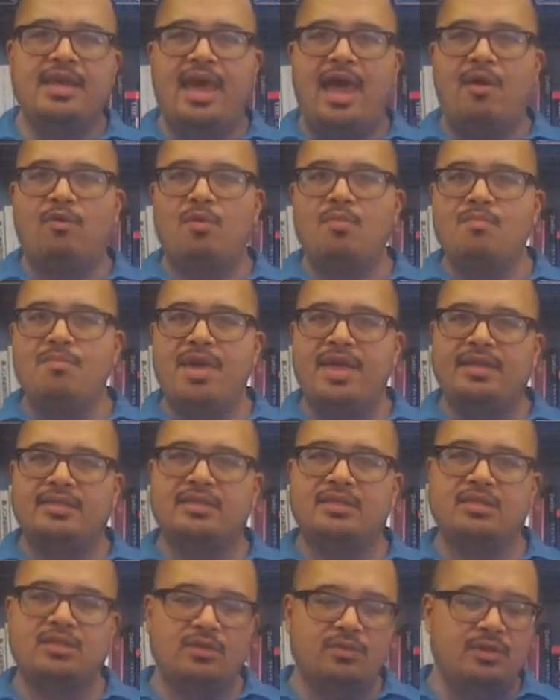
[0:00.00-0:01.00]
And what
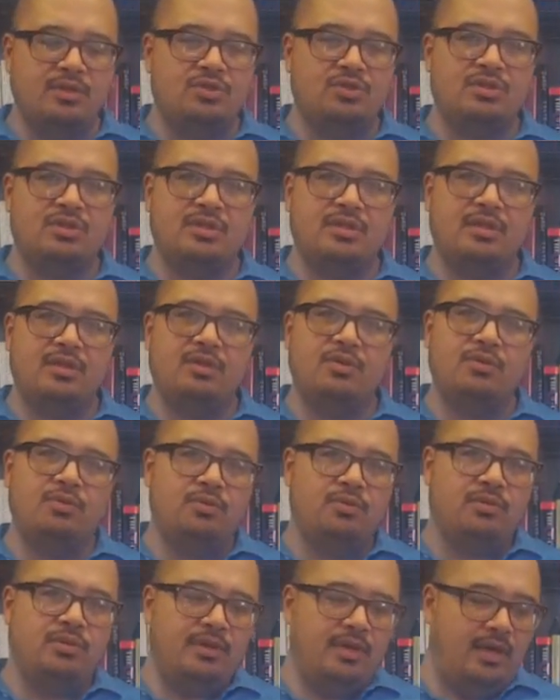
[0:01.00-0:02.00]
makes it so interesting and
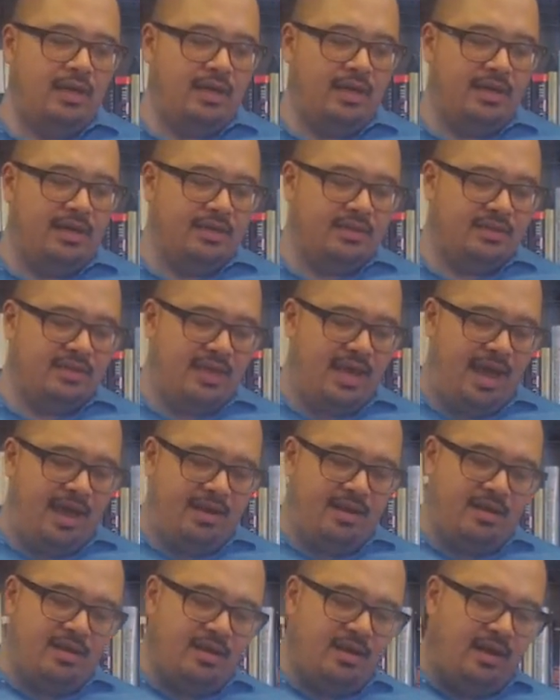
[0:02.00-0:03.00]
cool is
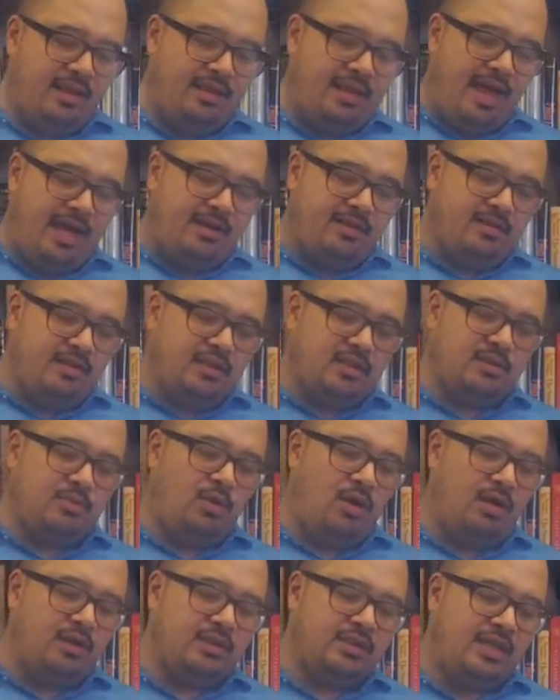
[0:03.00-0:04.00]
that a lot of these
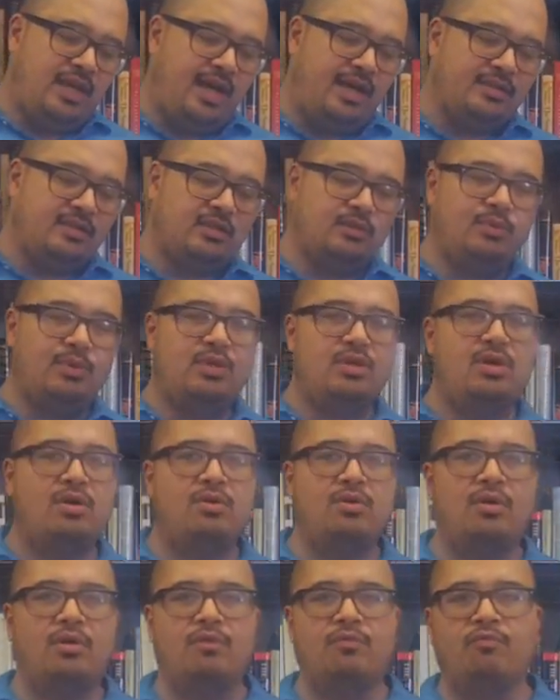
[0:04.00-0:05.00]
small sizes we
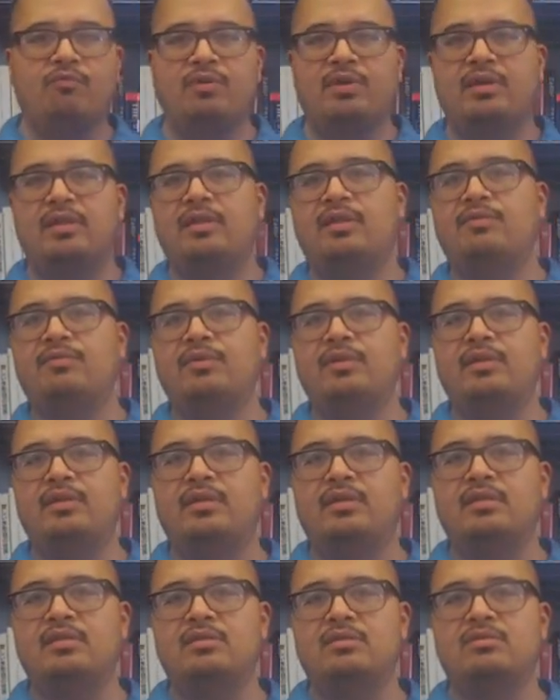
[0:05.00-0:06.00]
know are
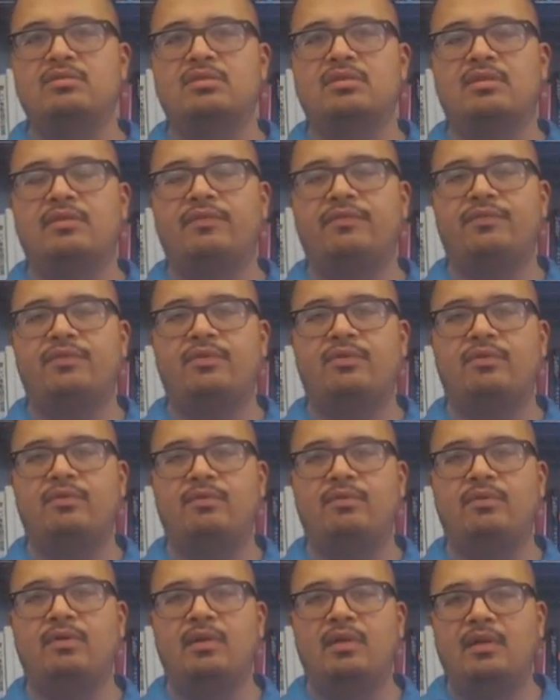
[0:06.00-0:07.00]
really conducive
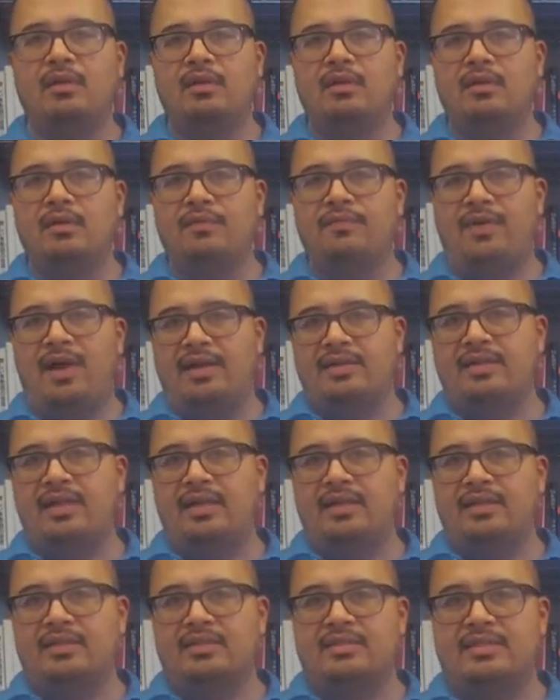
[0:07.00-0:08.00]
to fine
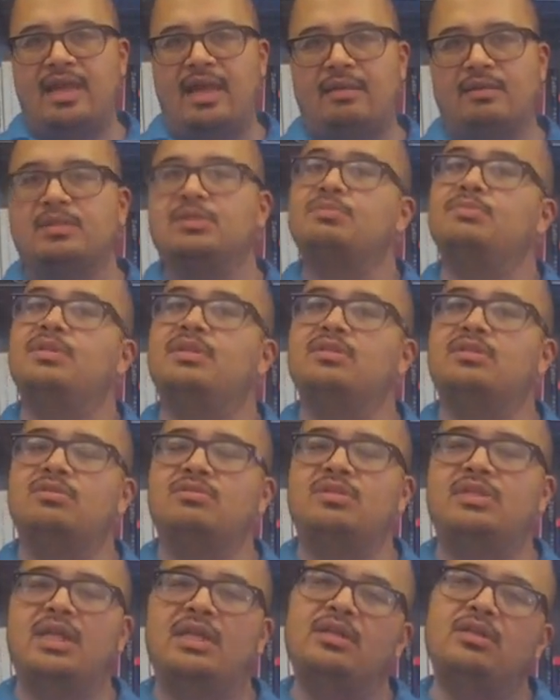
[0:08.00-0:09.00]
dining establishments
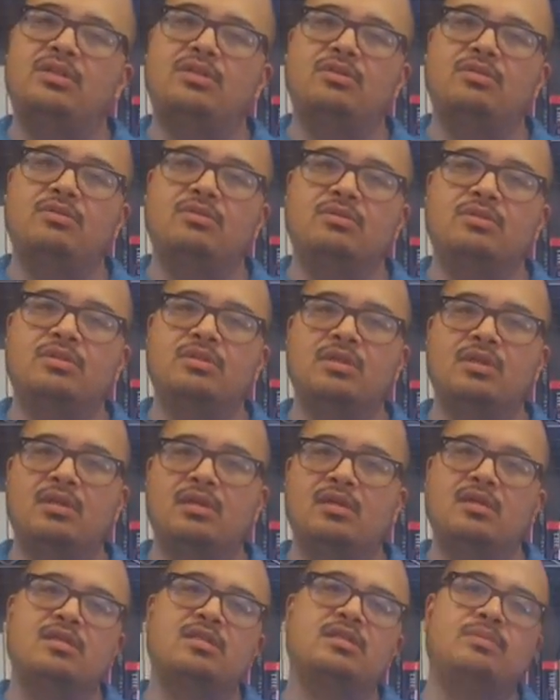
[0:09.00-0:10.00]
who tend to use
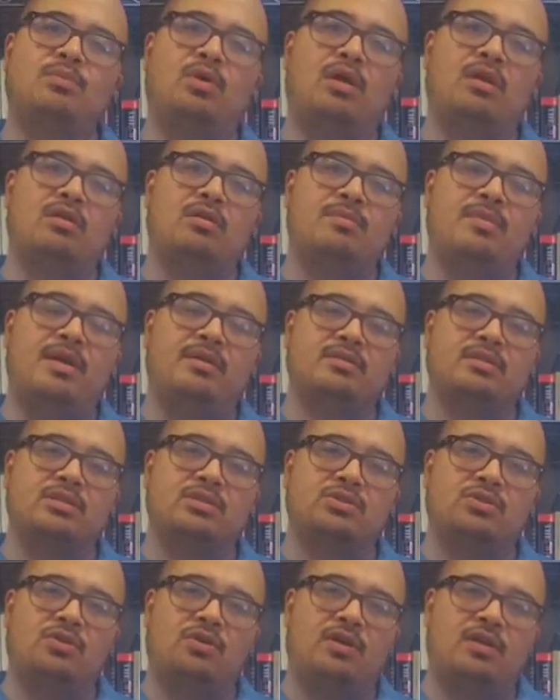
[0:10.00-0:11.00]
smaller amounts of
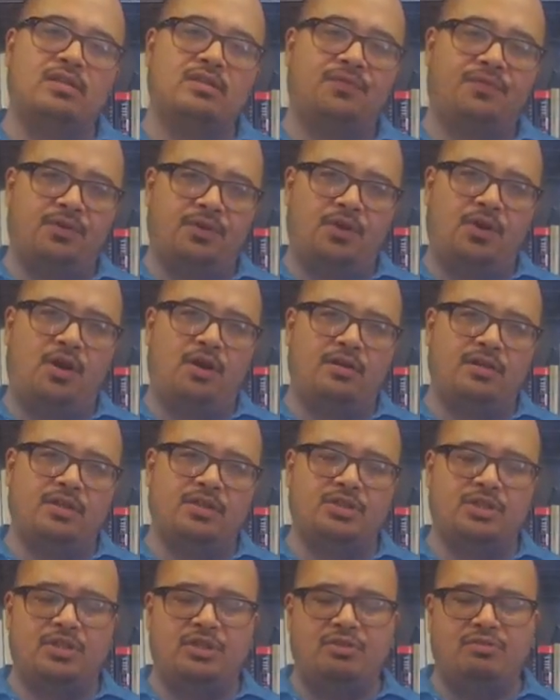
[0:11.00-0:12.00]
sauce for
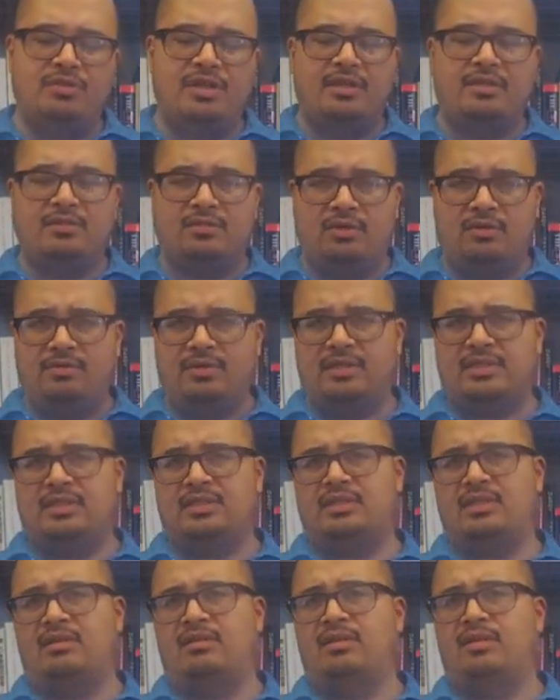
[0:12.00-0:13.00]
garnish, and you don't
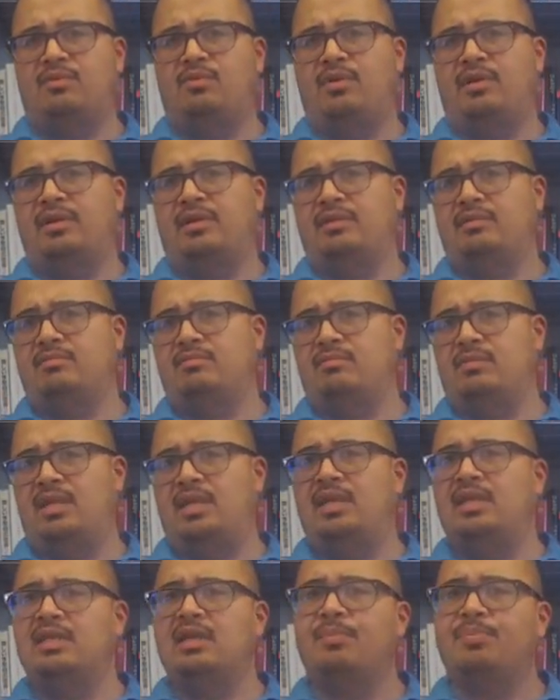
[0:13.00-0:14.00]
necessarily want to
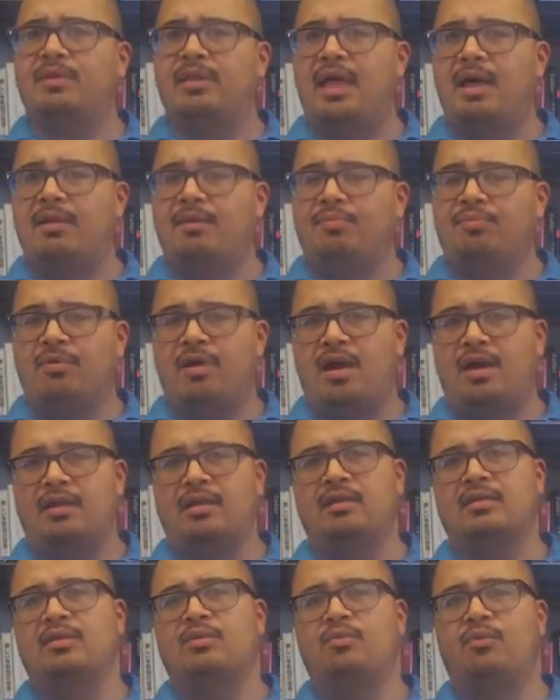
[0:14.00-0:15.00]
heat up a lot of
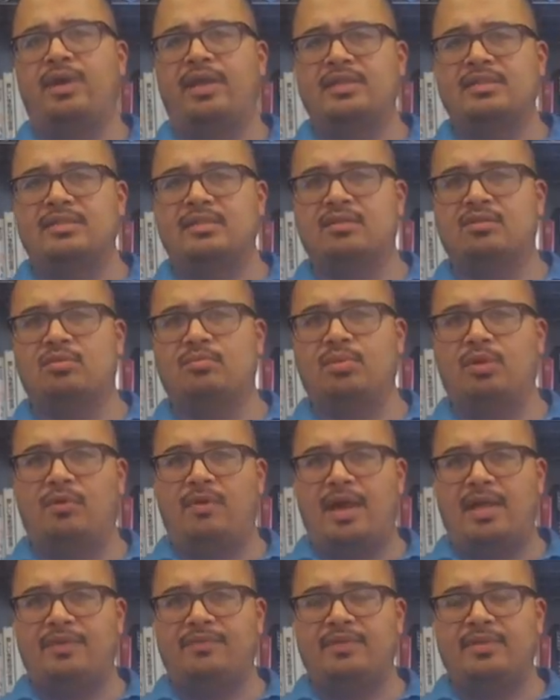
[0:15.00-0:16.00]
product and waste it or
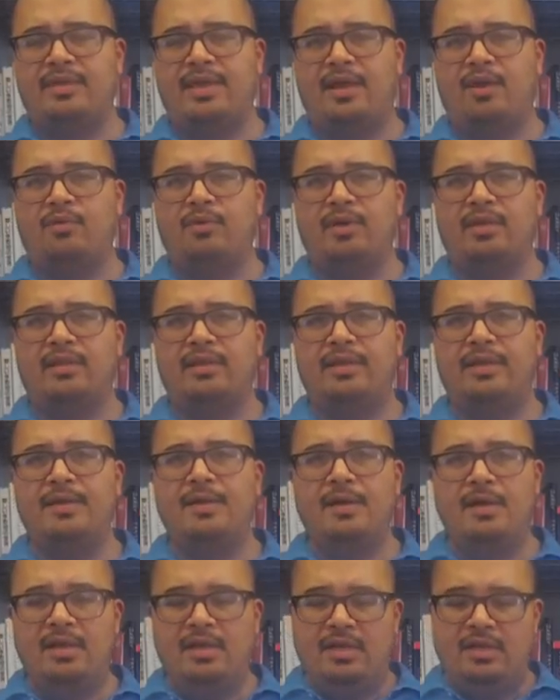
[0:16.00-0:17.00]
blow out of it that quickly.